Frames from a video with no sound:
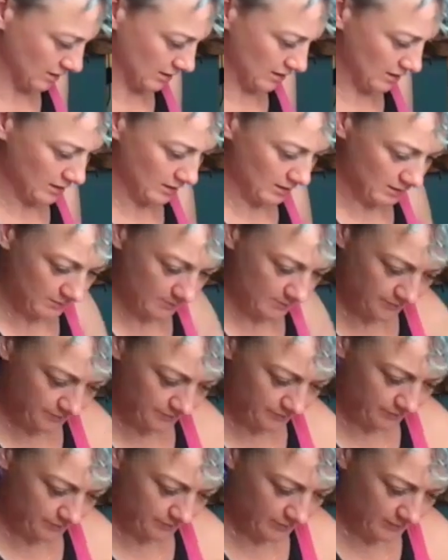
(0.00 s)
Okay.
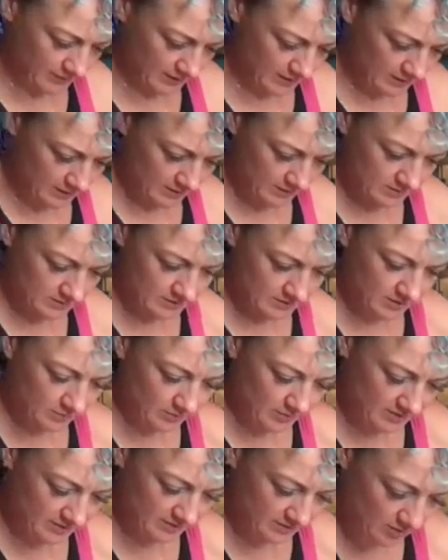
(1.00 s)

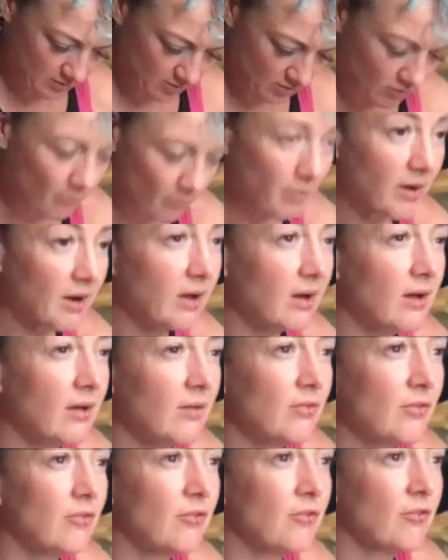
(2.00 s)
So with your
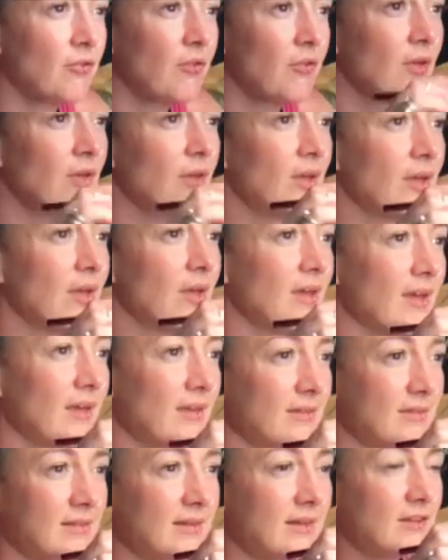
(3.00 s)
plants,
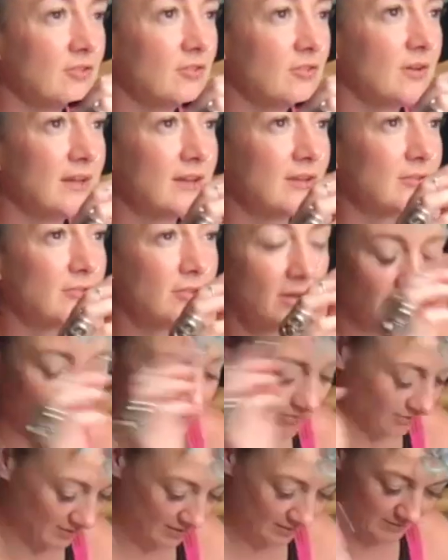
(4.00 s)
it's literally
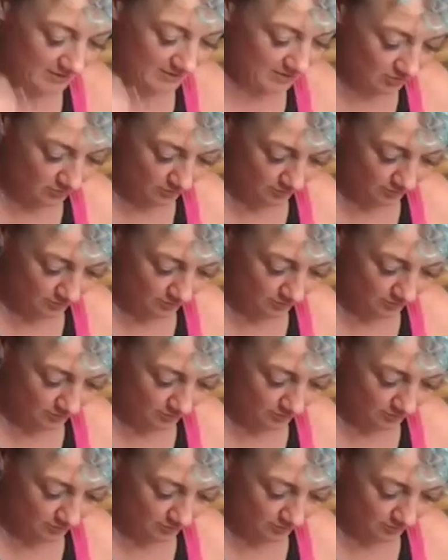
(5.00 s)
just, I mean,